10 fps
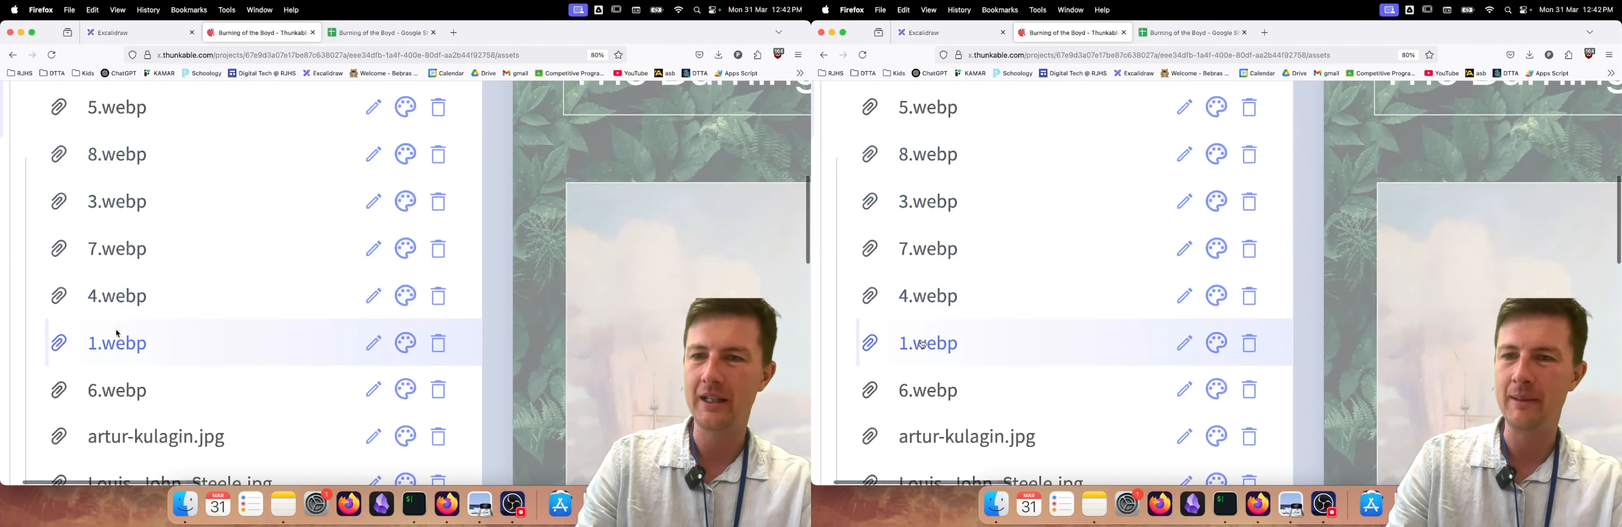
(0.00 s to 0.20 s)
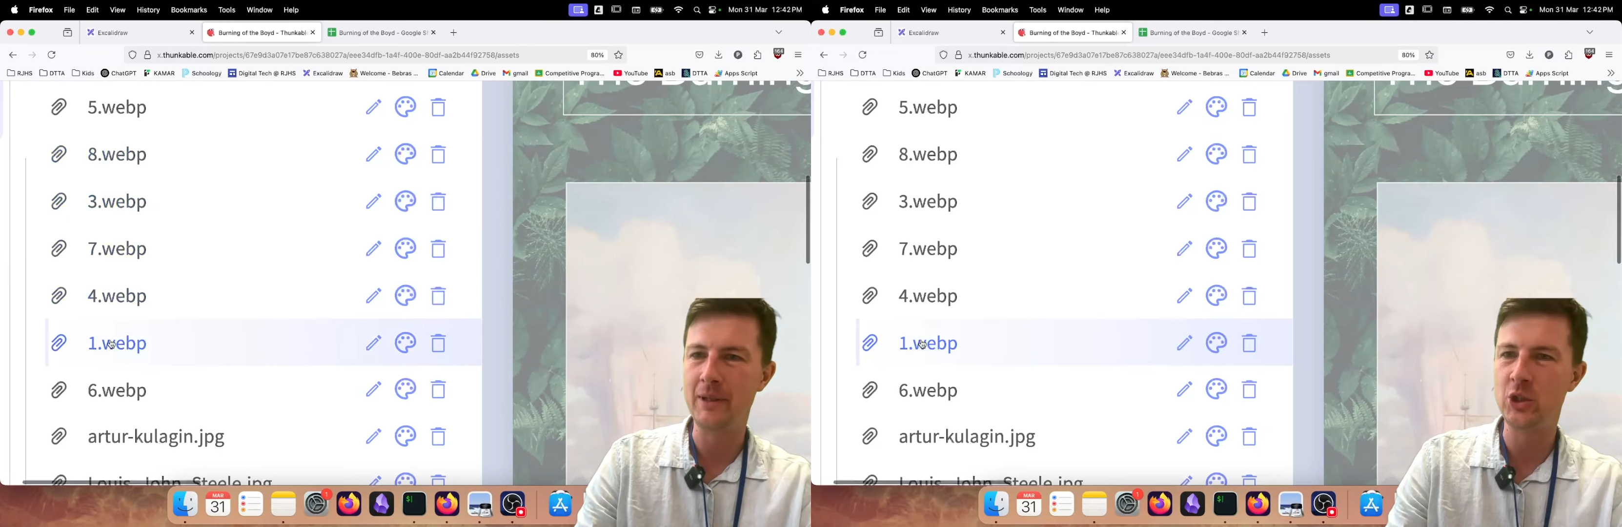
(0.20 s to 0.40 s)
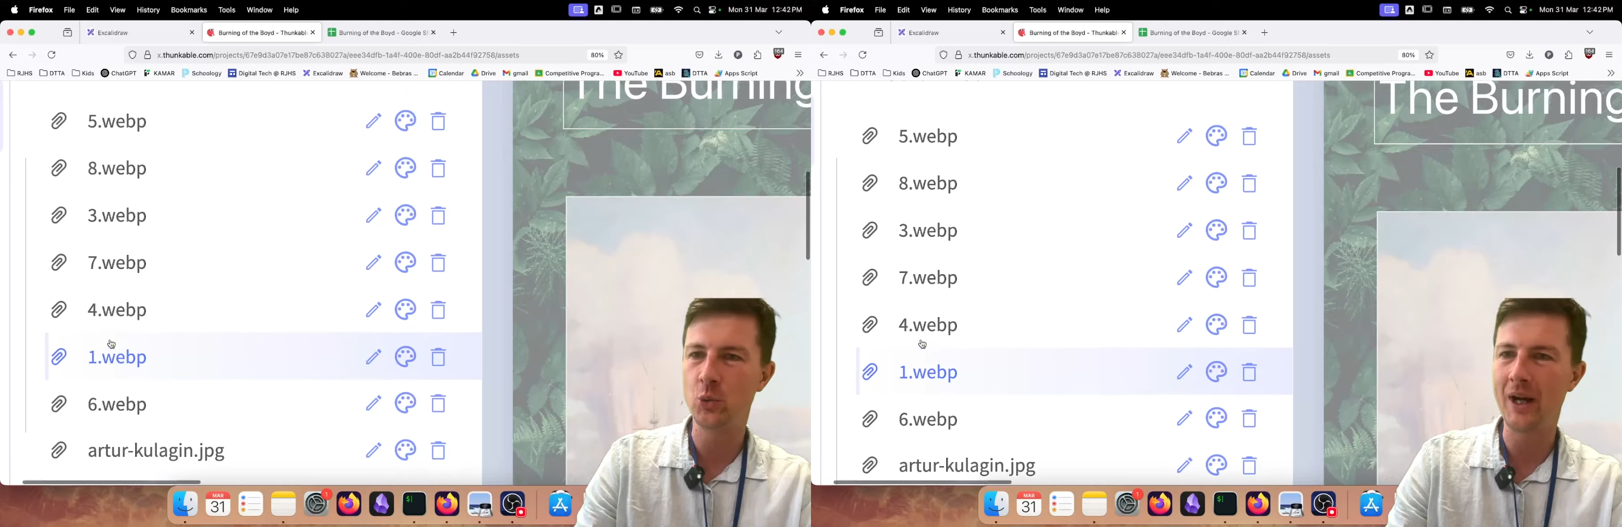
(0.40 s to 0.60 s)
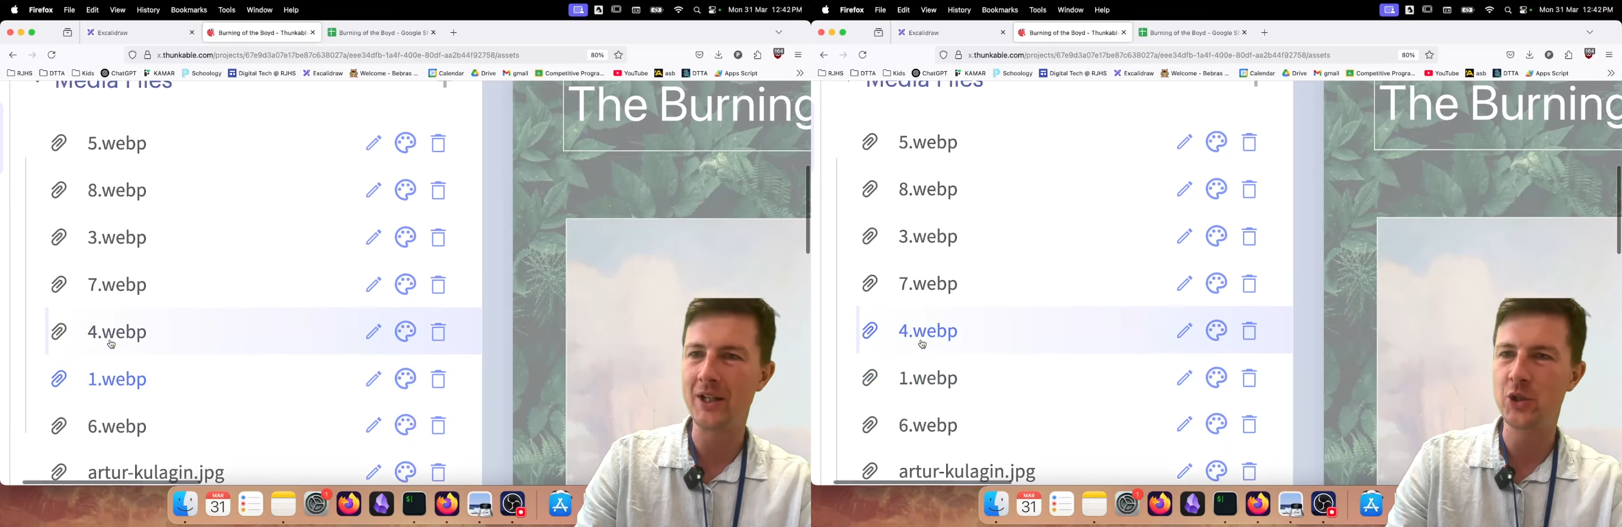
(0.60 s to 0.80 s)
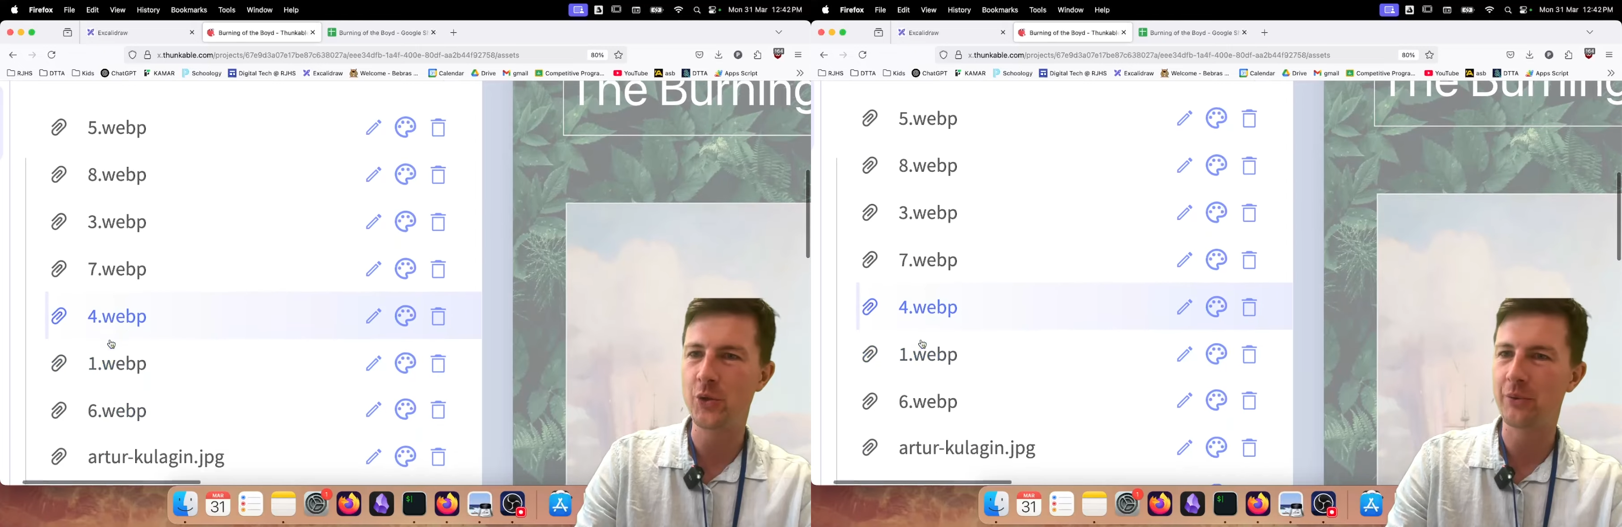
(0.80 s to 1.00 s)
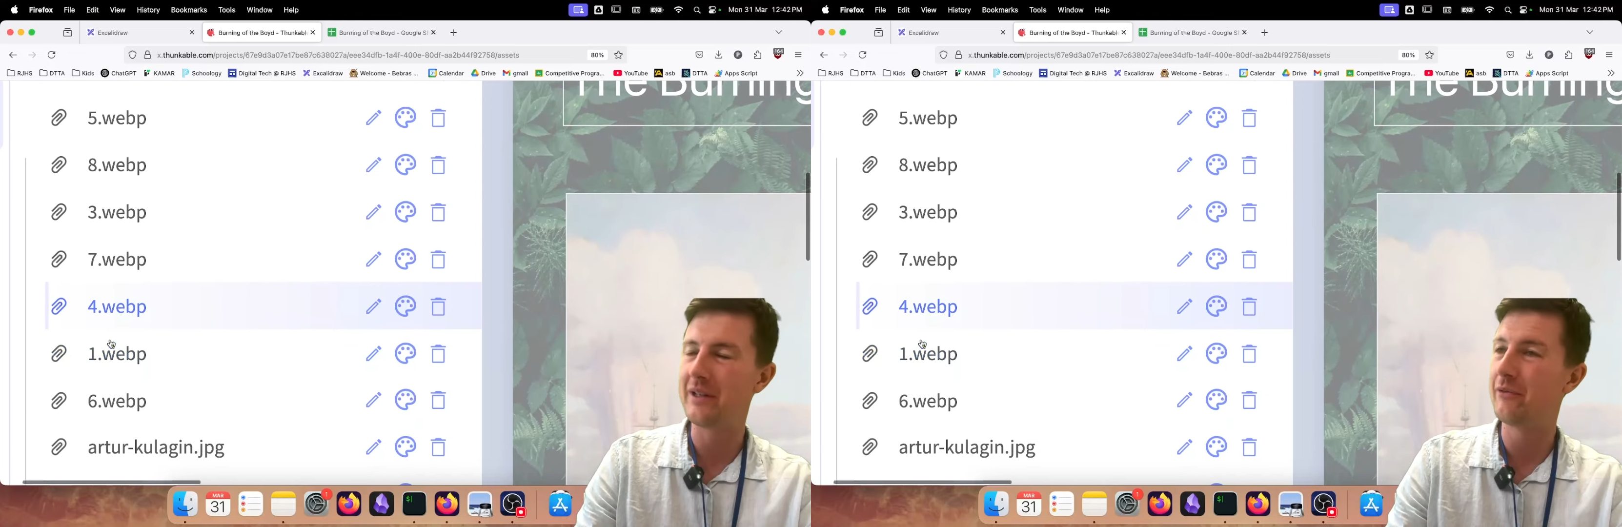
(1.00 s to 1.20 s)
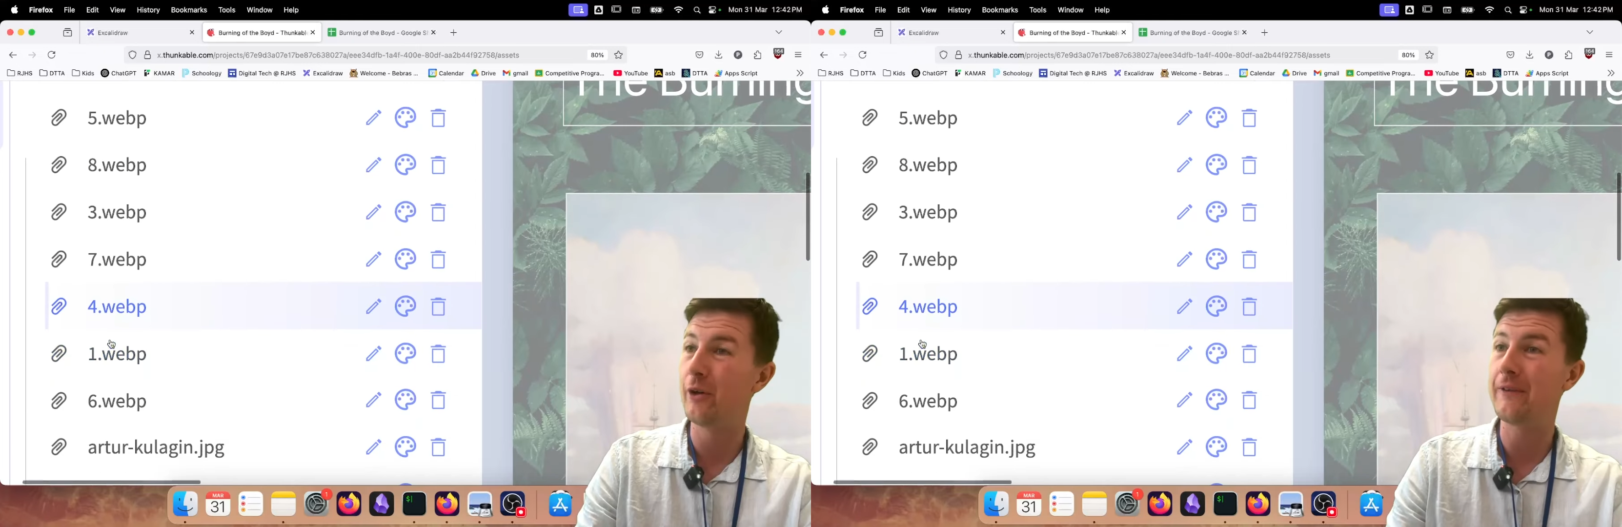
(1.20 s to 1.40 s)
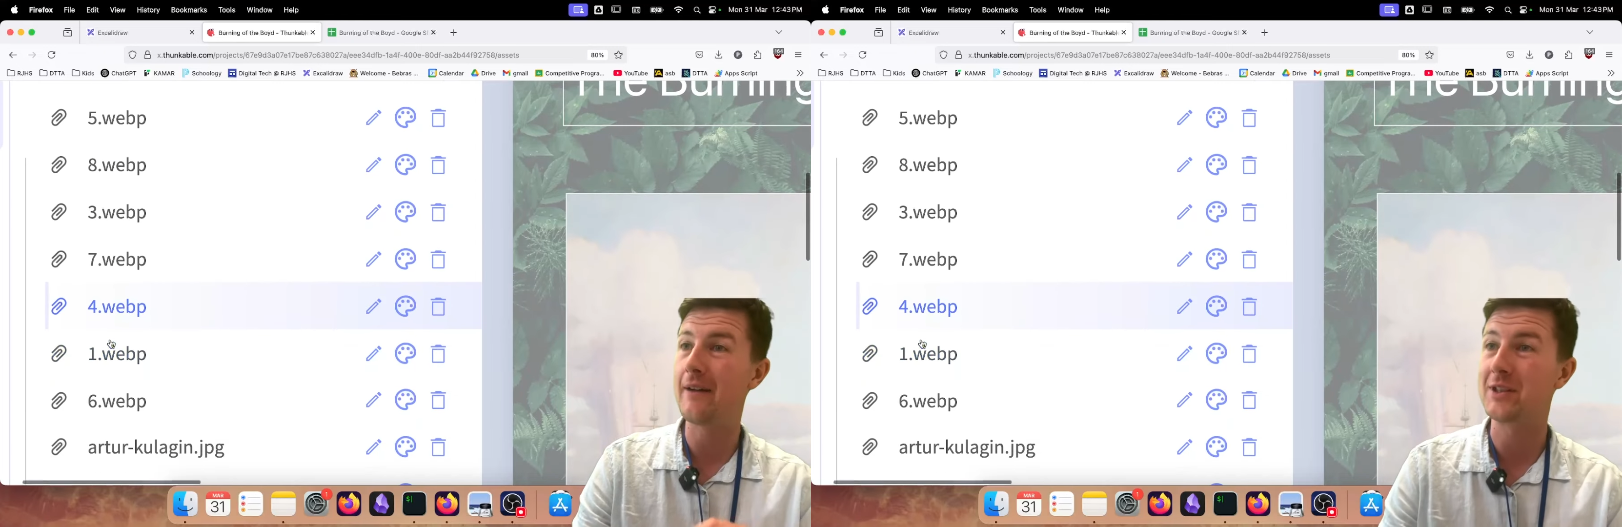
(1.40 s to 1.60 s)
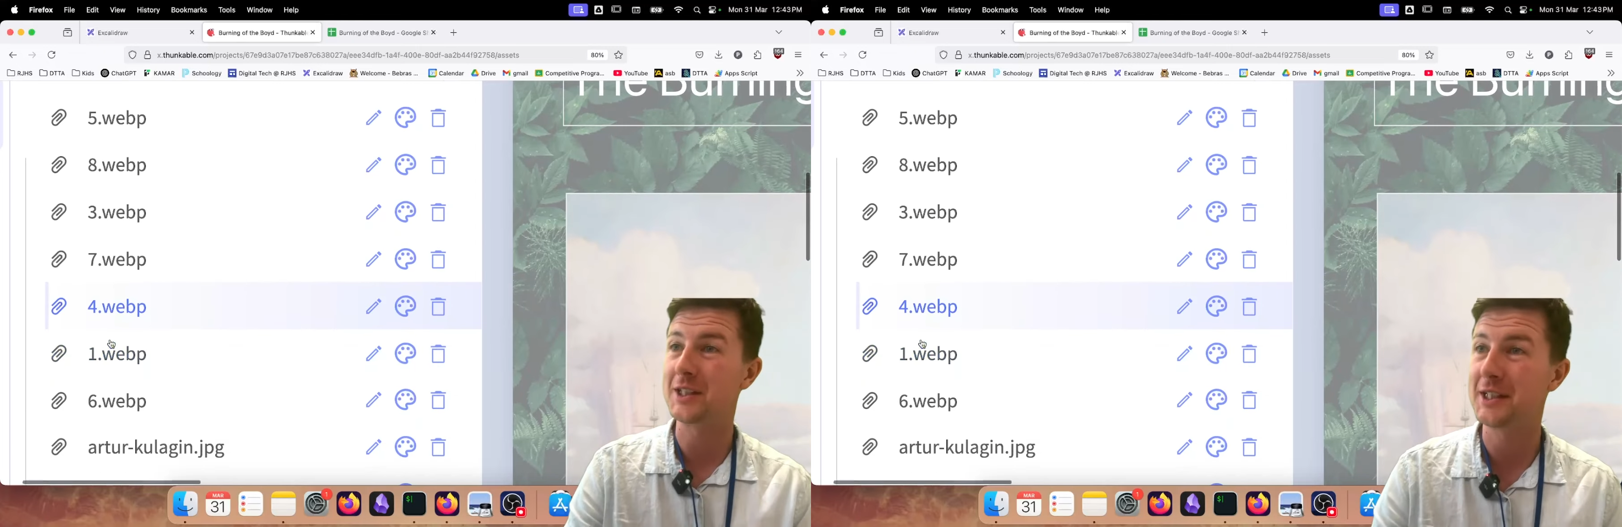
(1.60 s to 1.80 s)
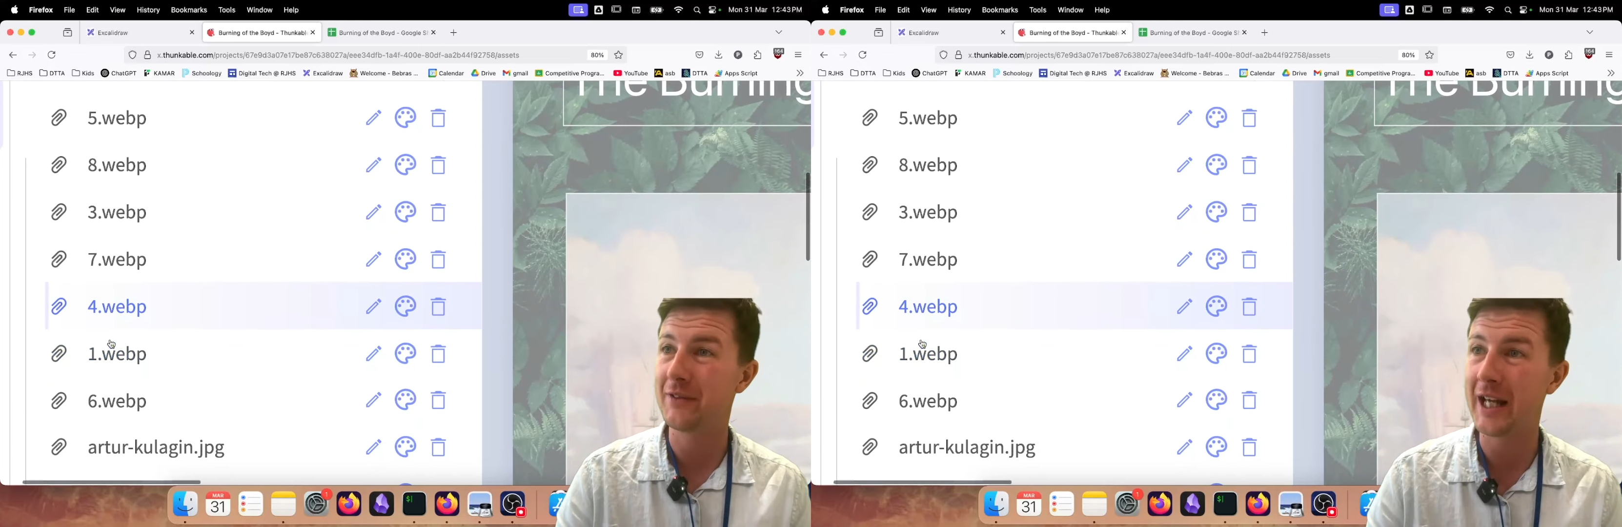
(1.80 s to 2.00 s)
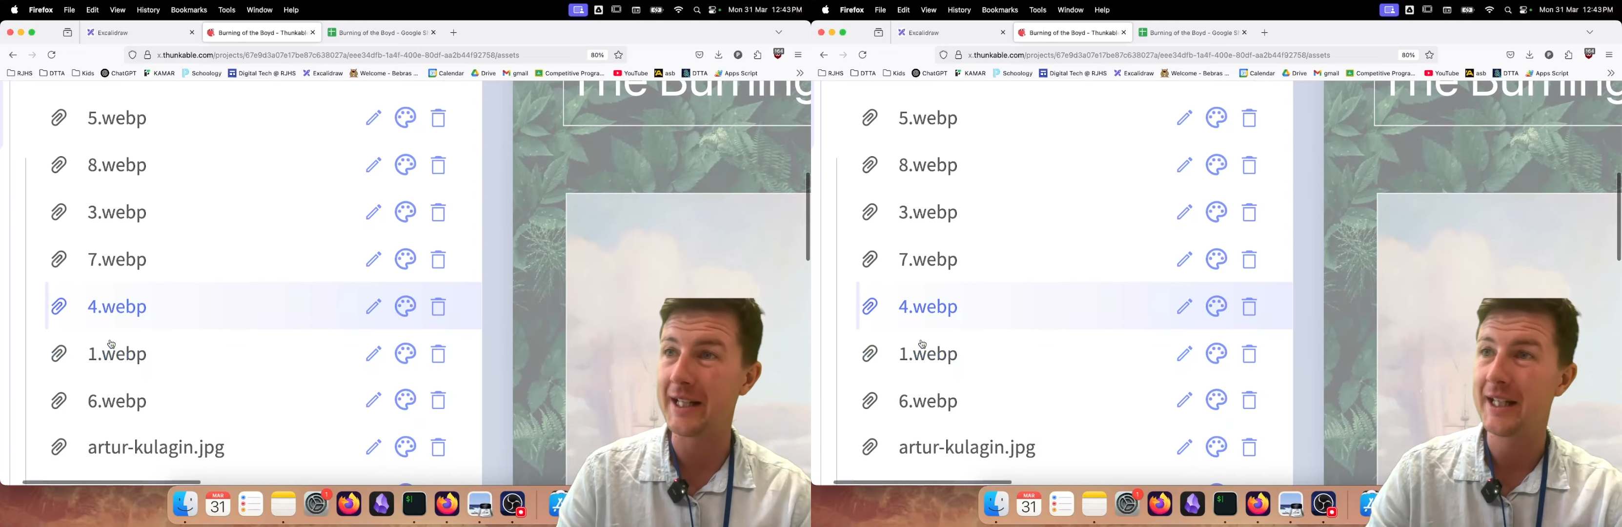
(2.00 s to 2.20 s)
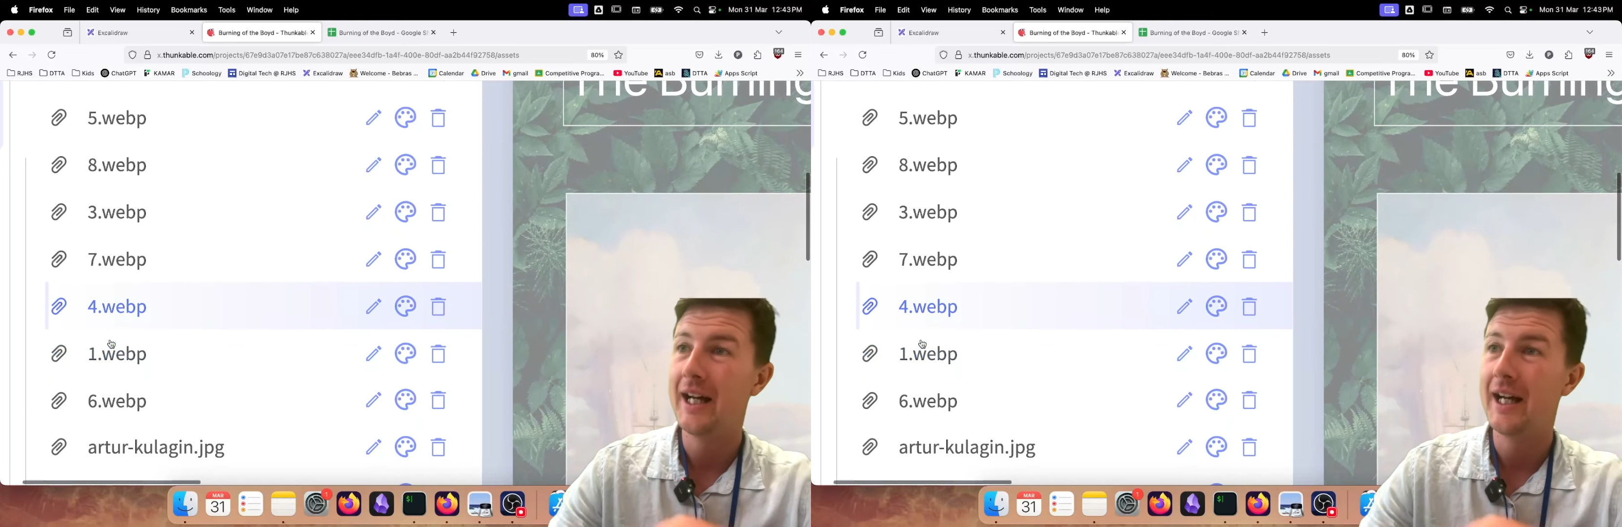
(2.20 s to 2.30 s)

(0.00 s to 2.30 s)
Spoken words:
image 1, 2, 3, 4, 5, 6, 7, 8.